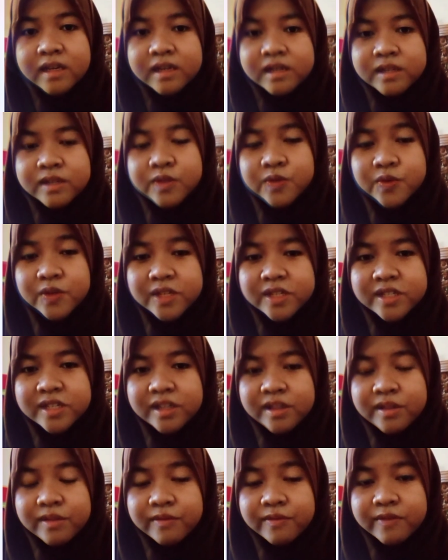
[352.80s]

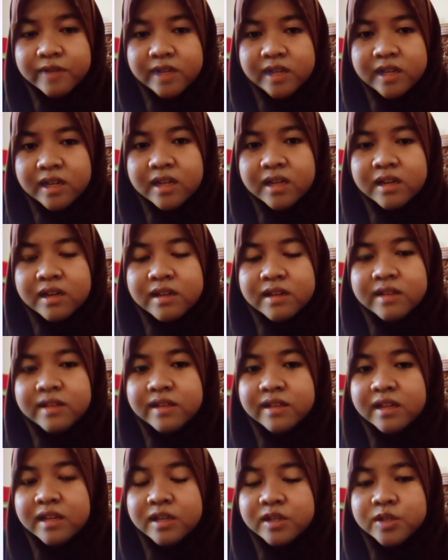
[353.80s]
23.
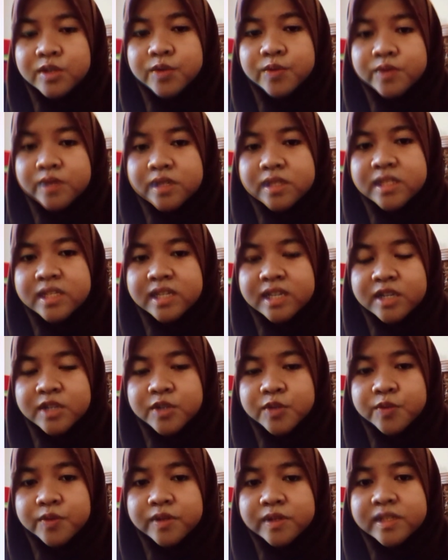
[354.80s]
They swore, they are
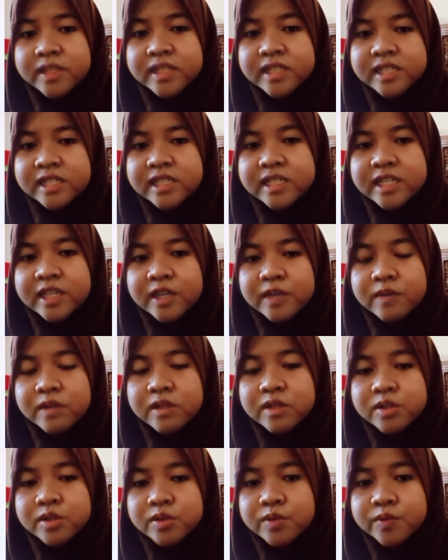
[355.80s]
swearing, they will
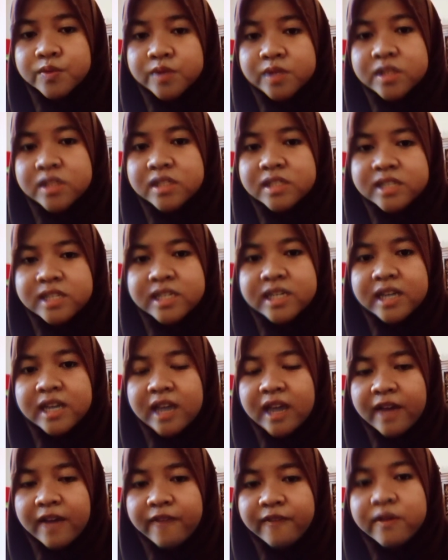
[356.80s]
swear, they
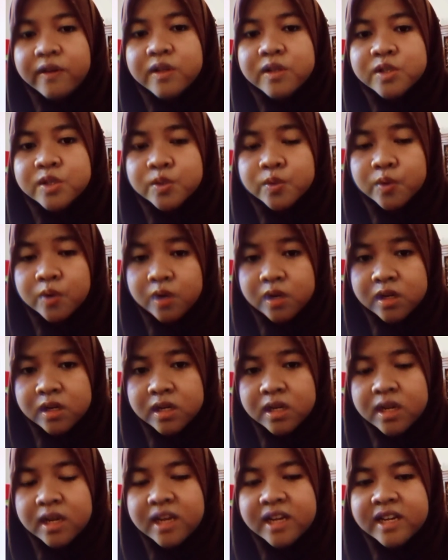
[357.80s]
have sworn.
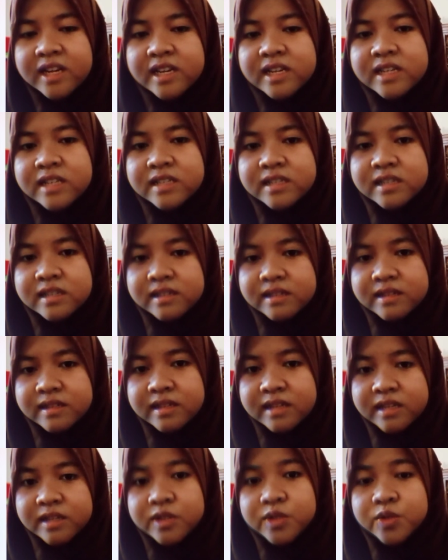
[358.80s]

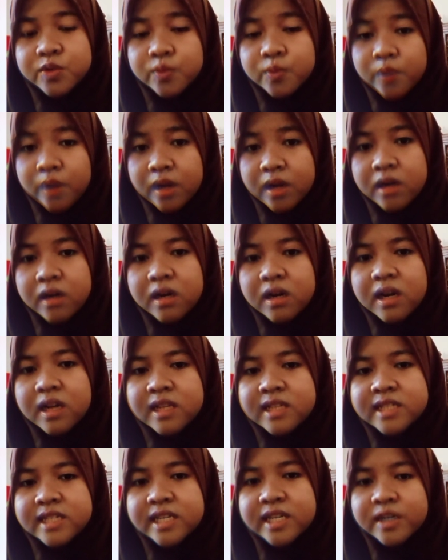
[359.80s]
They swear,
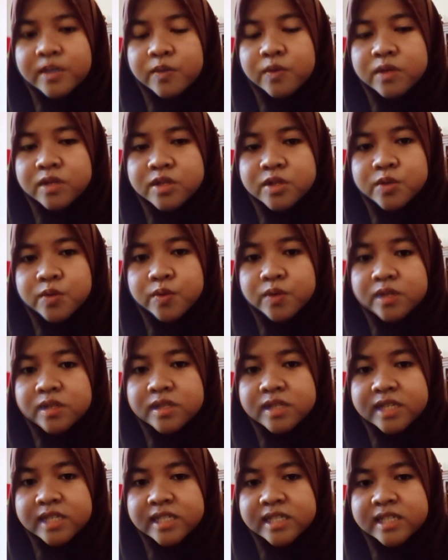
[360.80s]
they were
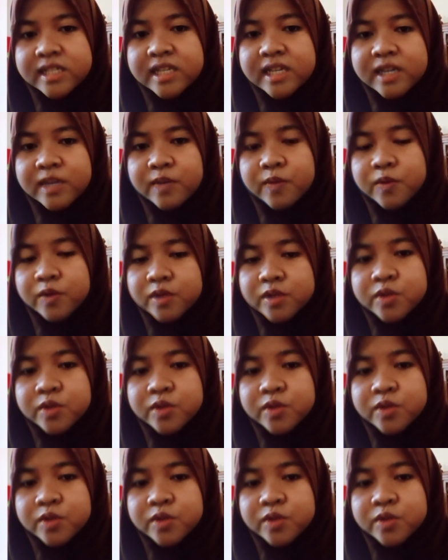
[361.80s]
swearing, they would